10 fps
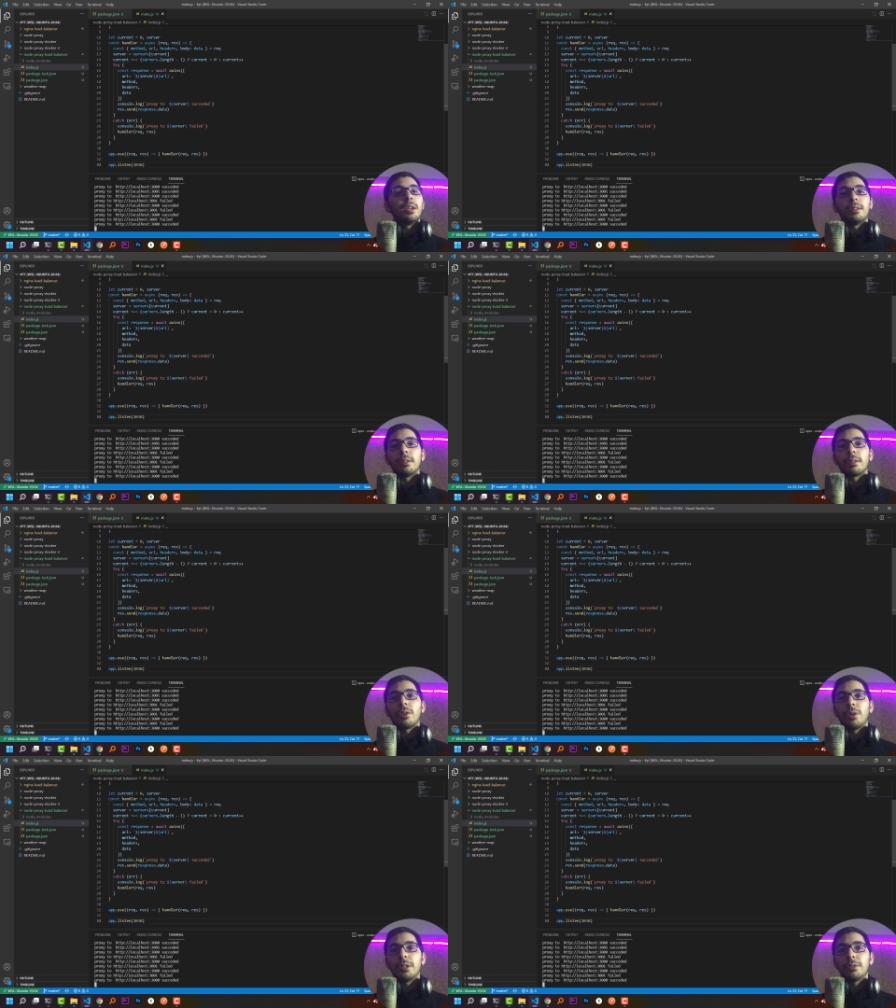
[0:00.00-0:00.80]
it'll
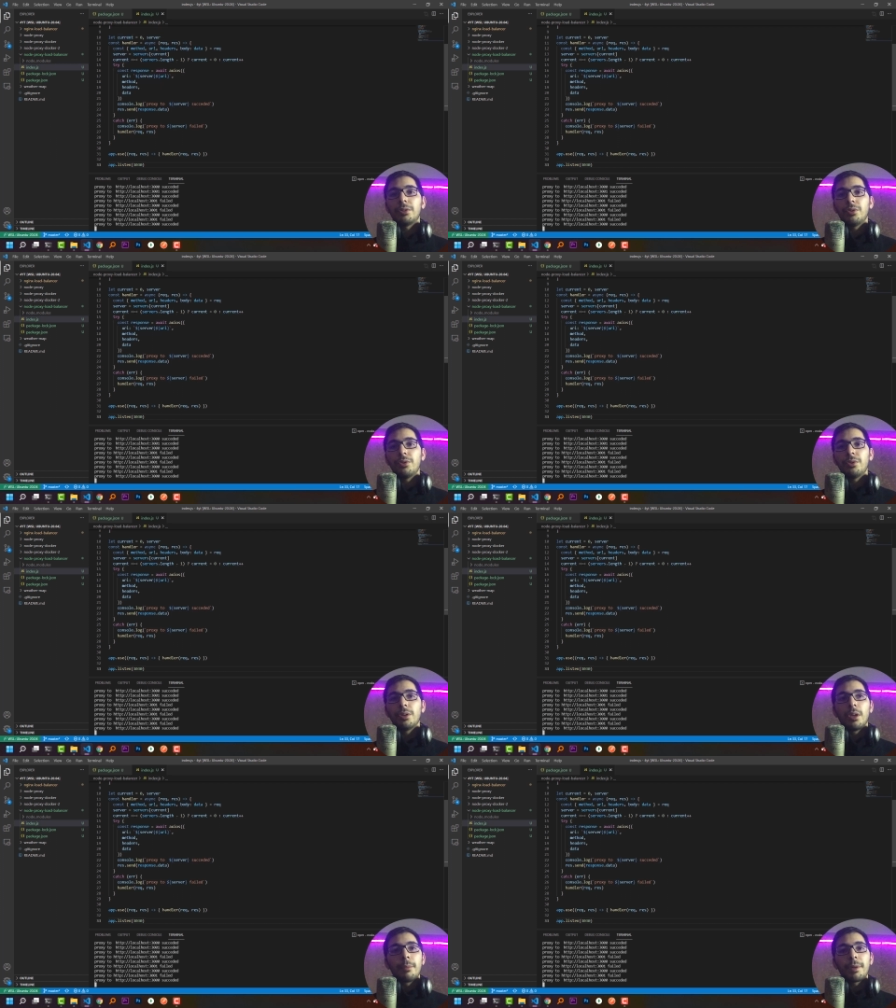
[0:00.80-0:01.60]
going to
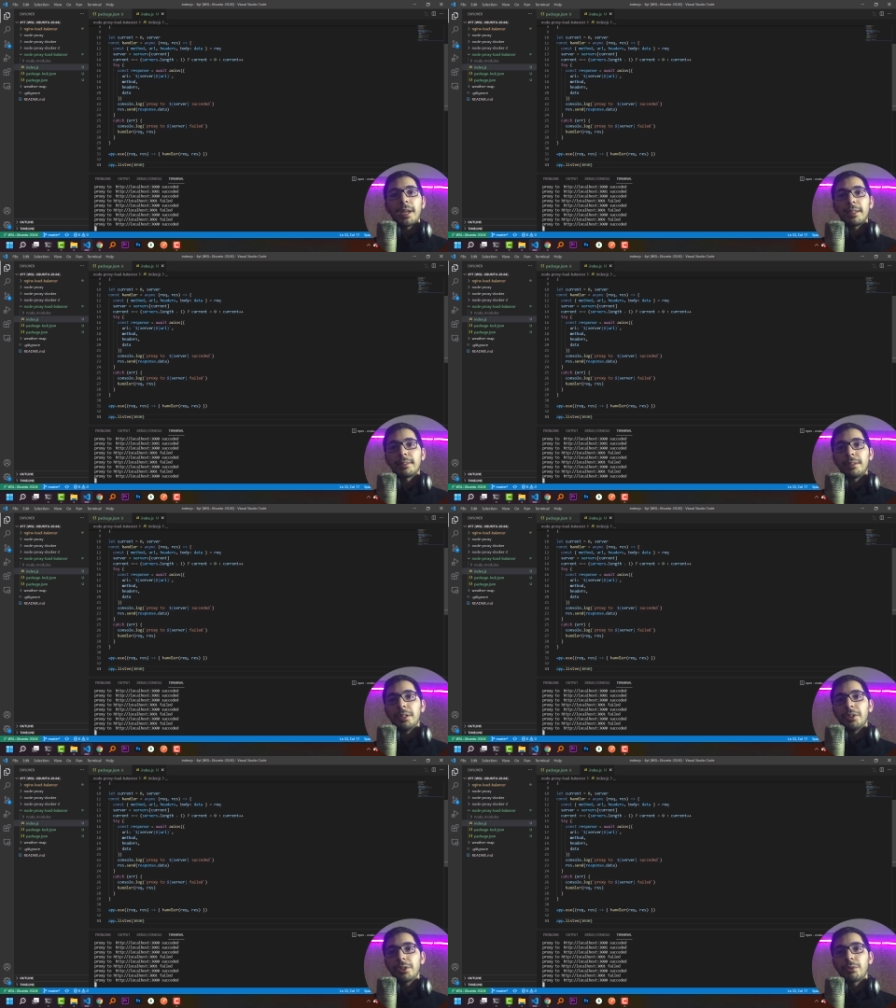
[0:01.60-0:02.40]
pass
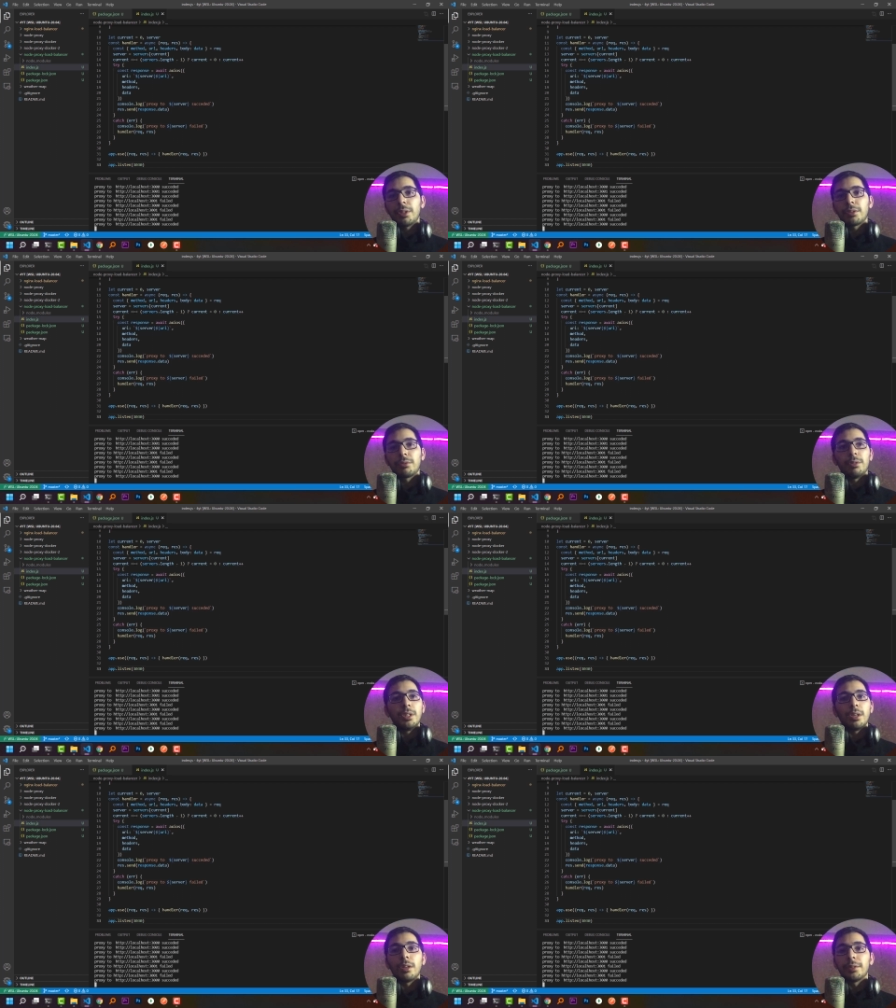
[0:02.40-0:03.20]
the request to
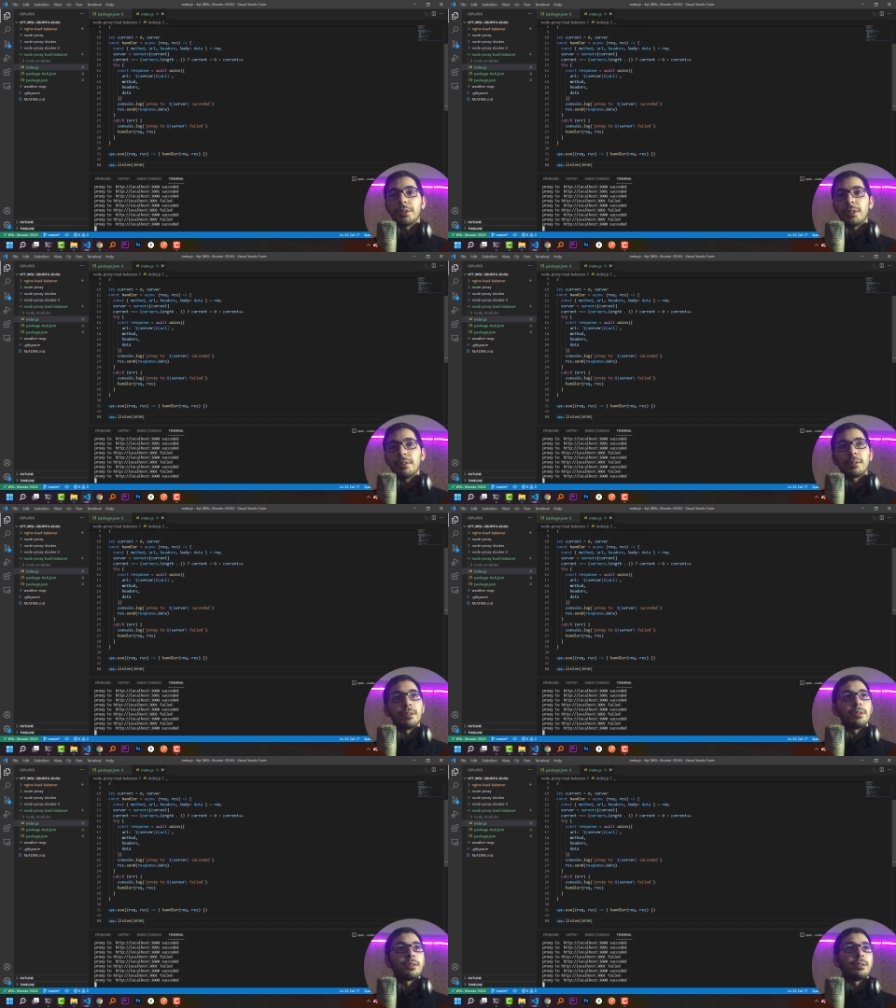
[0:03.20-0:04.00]
the other
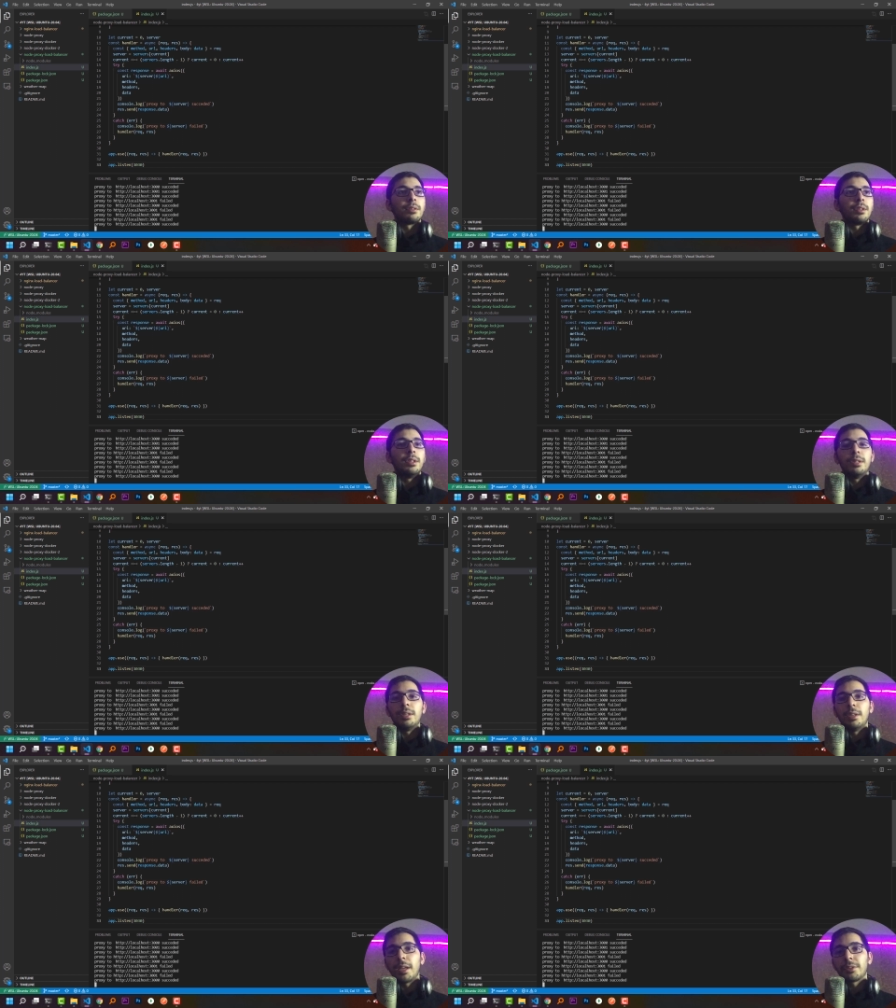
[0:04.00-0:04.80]
instances in
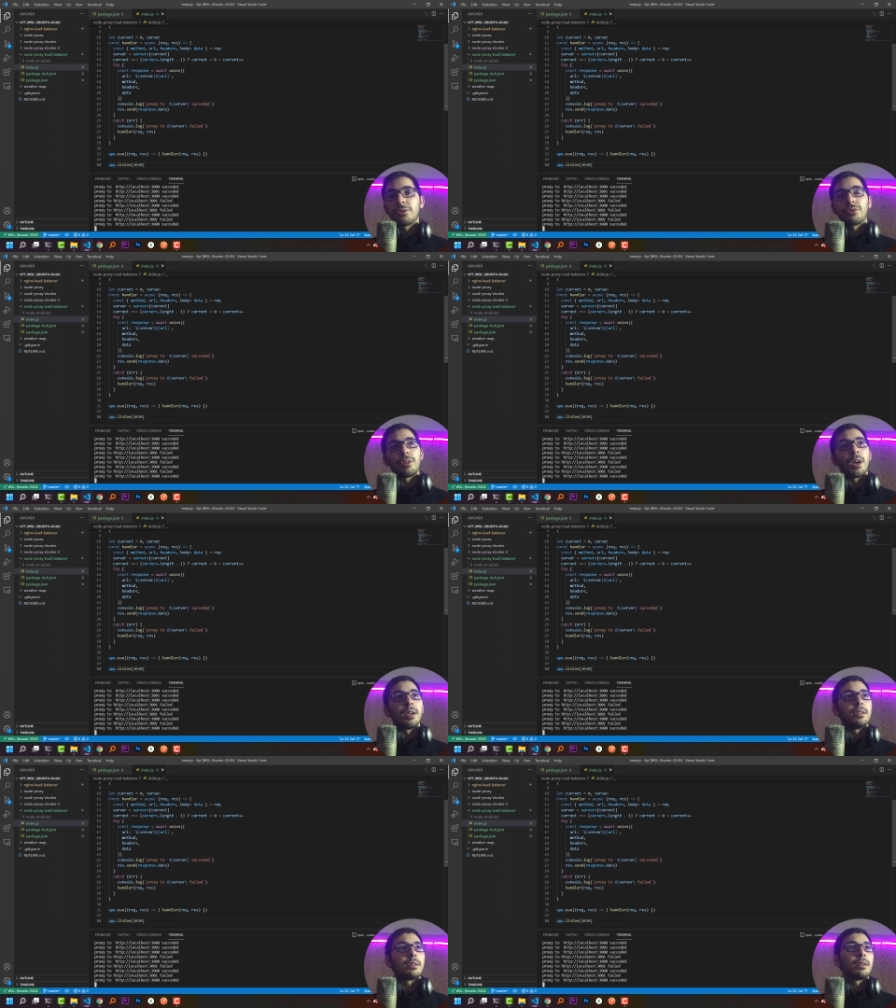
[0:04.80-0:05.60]
the next
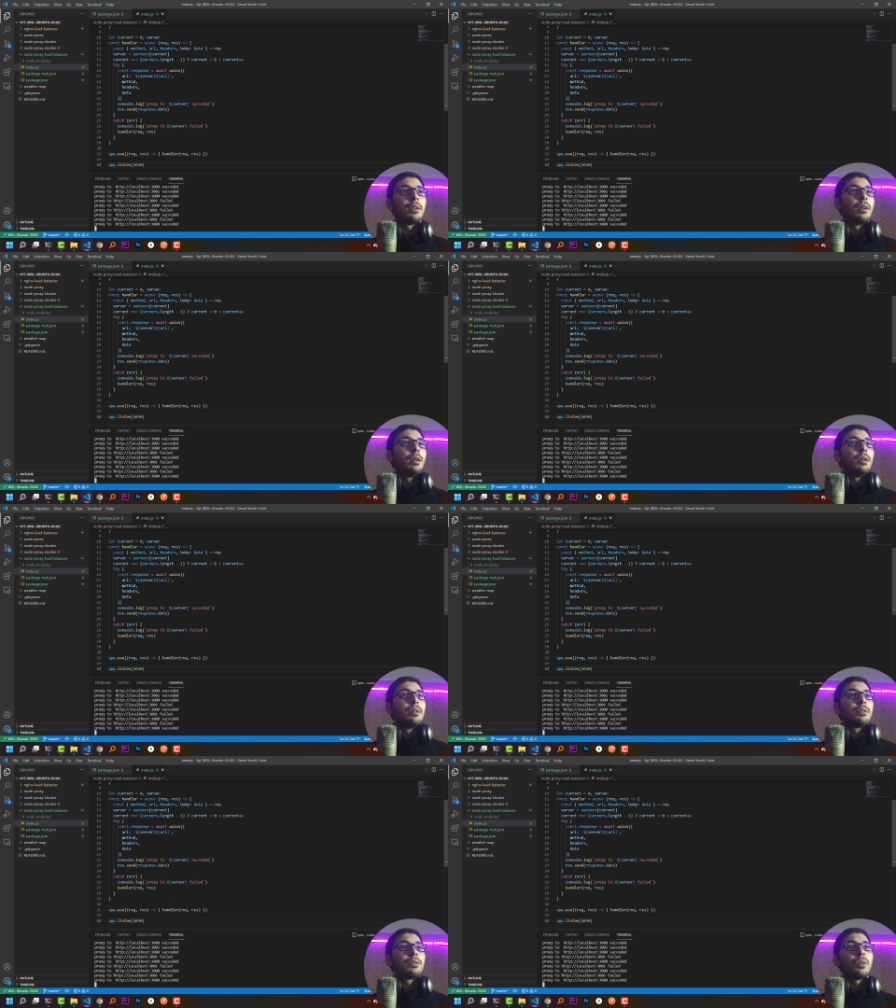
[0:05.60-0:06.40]
tries.
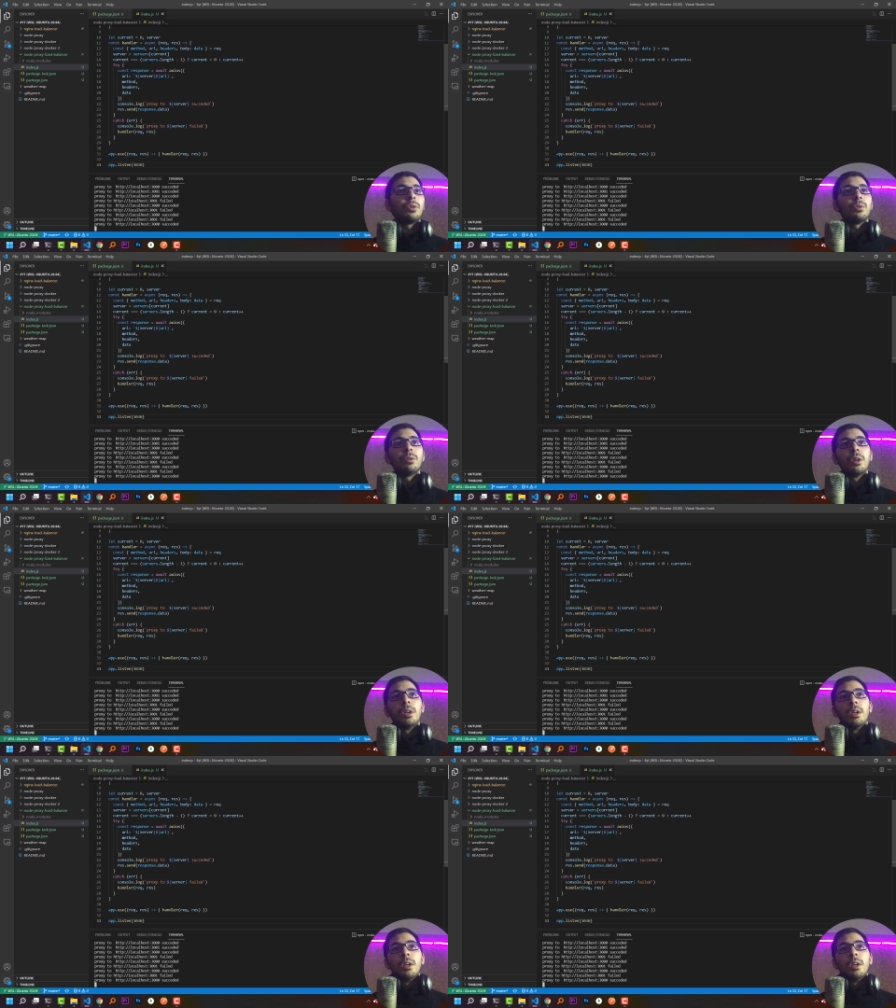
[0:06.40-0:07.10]
So